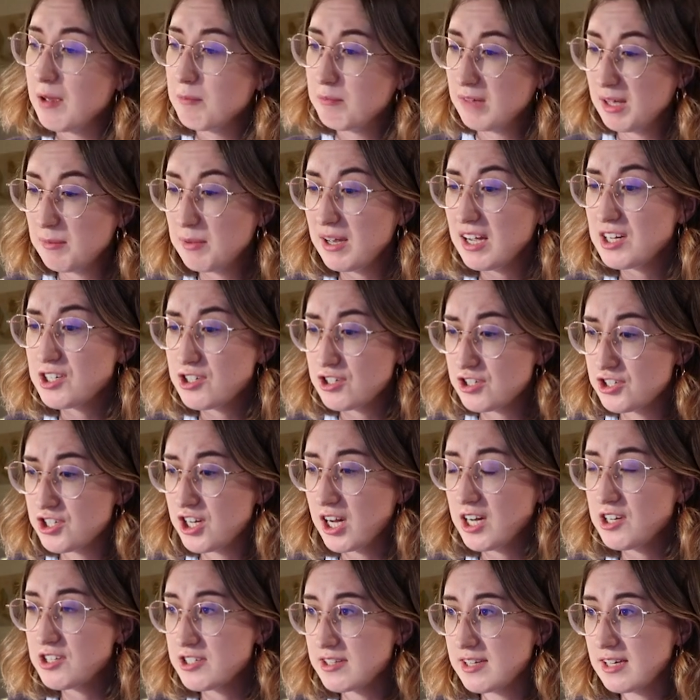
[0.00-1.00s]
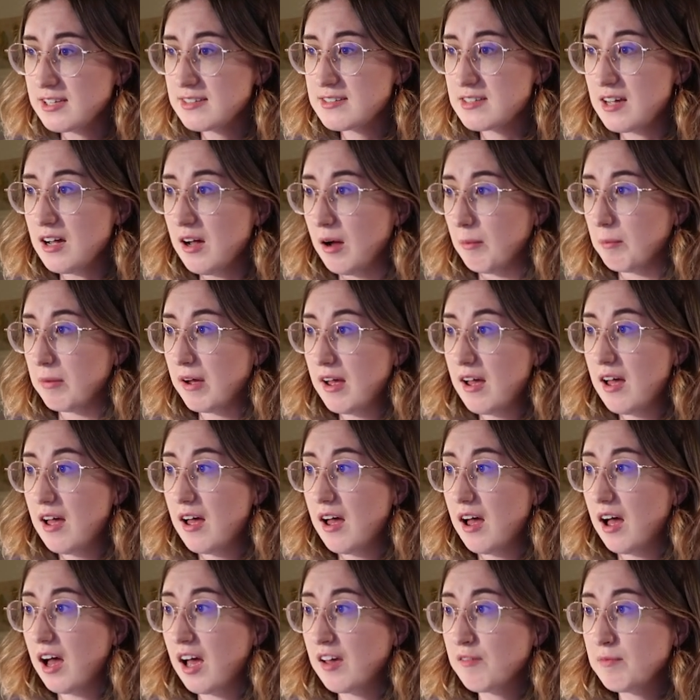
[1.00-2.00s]
maybe I should change things up.
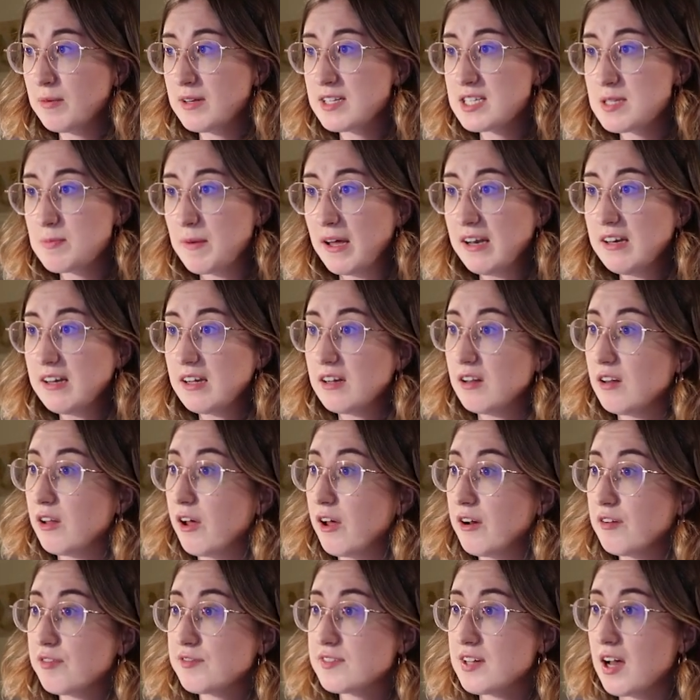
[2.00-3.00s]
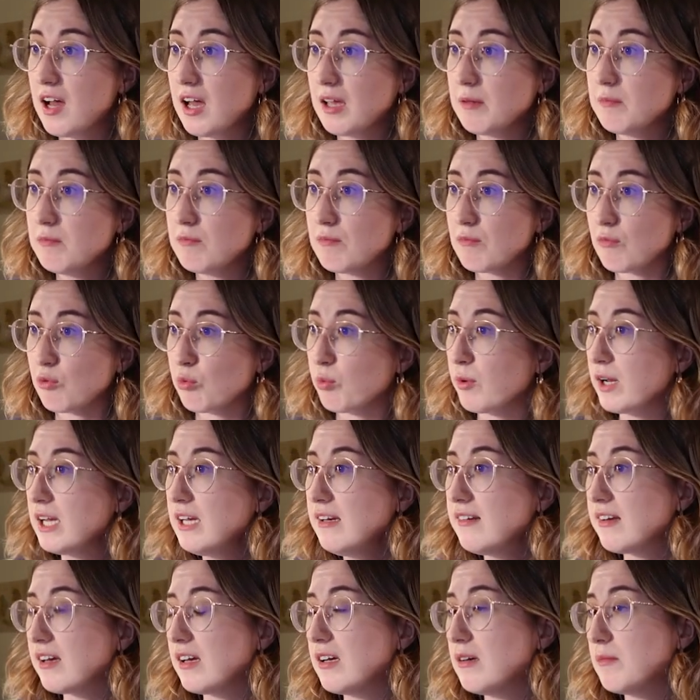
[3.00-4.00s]
I've been spending a lot of time
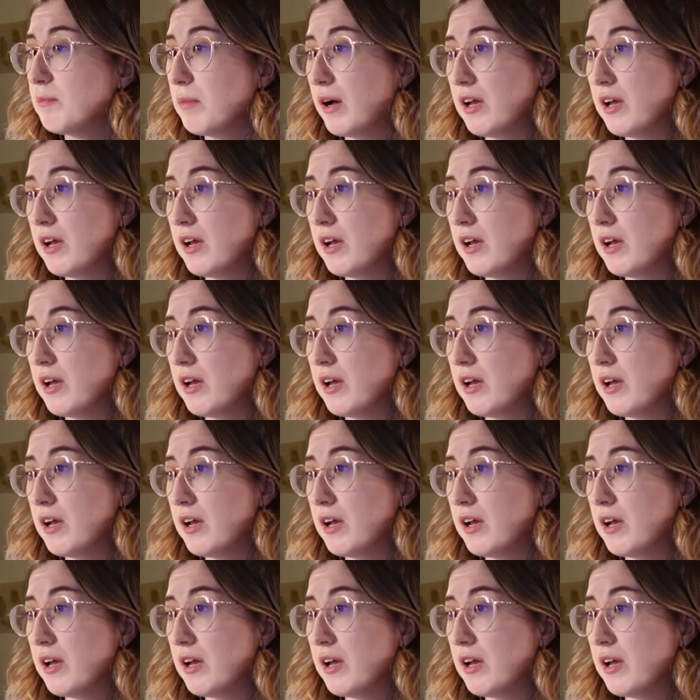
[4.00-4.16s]
reading,